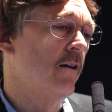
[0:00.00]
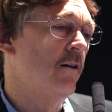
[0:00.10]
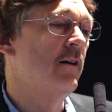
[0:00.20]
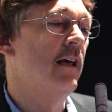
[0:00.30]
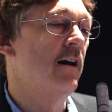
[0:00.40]

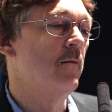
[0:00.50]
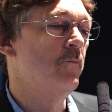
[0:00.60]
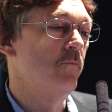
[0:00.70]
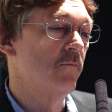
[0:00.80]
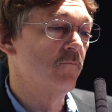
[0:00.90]
you get a
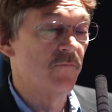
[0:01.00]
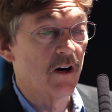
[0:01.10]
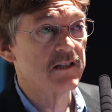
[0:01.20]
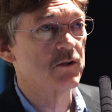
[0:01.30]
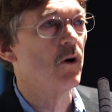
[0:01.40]

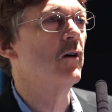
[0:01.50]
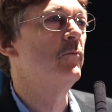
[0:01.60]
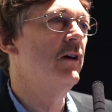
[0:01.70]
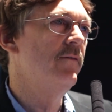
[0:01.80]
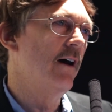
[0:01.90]
very
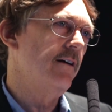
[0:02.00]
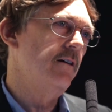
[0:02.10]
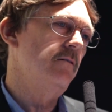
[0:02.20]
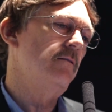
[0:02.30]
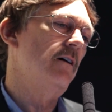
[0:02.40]
strong
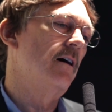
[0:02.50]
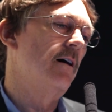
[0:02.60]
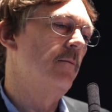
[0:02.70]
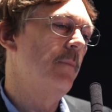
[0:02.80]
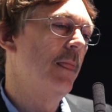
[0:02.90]
p-value.
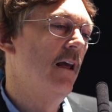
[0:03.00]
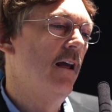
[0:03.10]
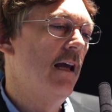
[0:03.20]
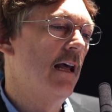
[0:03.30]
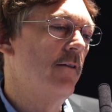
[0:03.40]
And
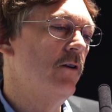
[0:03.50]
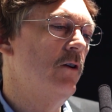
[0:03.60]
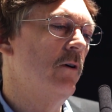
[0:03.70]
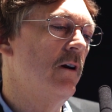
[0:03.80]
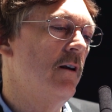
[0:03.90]
if you
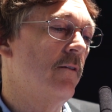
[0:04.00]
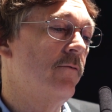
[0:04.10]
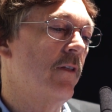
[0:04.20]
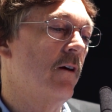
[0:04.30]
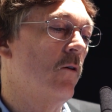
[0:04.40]
do it
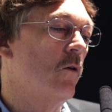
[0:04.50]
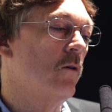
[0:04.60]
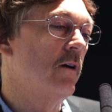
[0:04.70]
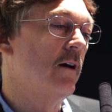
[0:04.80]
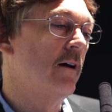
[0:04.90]
for the
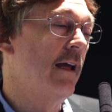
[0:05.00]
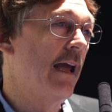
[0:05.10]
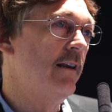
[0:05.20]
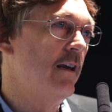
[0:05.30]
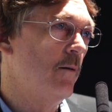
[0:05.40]
whole
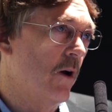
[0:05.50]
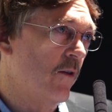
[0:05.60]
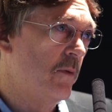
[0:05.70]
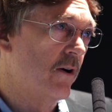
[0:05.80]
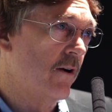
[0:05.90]

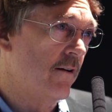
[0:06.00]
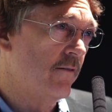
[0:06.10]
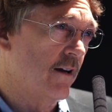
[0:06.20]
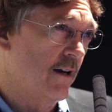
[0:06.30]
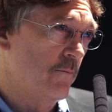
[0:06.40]
18-month period
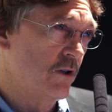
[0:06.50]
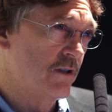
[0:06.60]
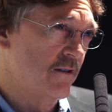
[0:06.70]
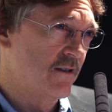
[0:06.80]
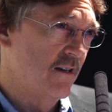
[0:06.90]
of time,
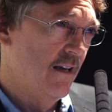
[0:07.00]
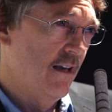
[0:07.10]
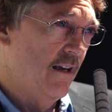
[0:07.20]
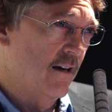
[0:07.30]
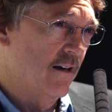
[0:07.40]
which is
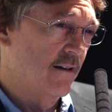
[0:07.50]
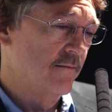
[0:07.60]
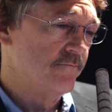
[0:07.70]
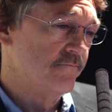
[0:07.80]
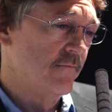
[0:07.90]

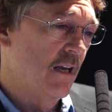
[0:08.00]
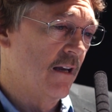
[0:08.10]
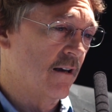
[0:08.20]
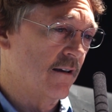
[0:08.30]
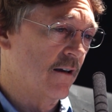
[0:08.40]

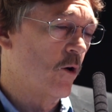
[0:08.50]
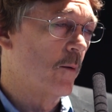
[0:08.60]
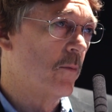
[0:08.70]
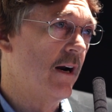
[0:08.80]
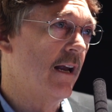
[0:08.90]

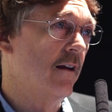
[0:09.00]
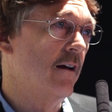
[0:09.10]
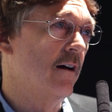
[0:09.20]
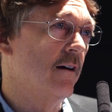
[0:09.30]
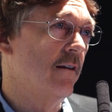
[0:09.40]
incorporating
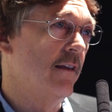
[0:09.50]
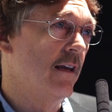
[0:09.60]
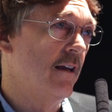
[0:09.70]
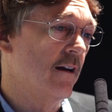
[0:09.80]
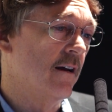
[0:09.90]

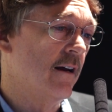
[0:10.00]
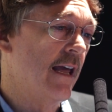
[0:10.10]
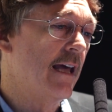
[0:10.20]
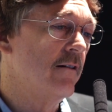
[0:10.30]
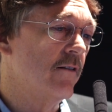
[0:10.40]
the
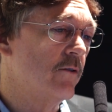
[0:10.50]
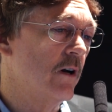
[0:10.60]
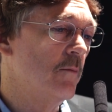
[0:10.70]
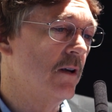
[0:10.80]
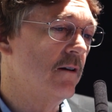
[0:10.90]
end of the
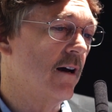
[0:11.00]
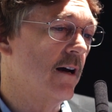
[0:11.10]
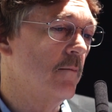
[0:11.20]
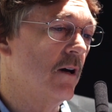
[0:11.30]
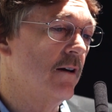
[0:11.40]
treatment
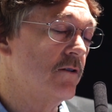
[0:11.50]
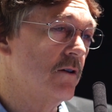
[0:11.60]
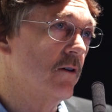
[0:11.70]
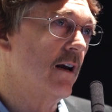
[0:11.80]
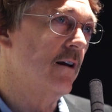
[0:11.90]
time, you
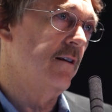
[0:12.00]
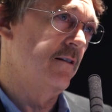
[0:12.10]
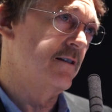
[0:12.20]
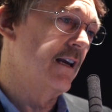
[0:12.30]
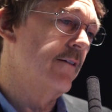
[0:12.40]
still get a
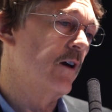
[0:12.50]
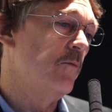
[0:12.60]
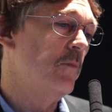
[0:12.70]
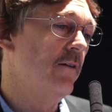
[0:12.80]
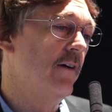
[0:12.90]

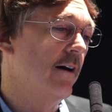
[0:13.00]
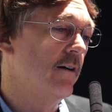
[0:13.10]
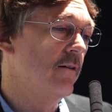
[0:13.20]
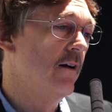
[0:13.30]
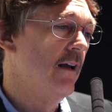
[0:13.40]
significant
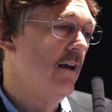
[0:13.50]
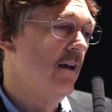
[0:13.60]
p-value.